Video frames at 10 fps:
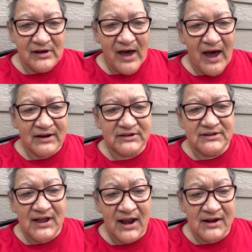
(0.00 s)
acted
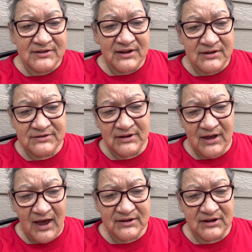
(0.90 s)

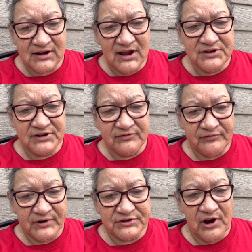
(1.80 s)
as an agent
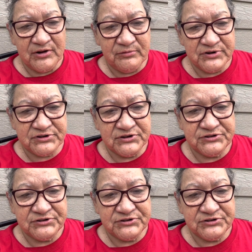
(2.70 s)
for John Christian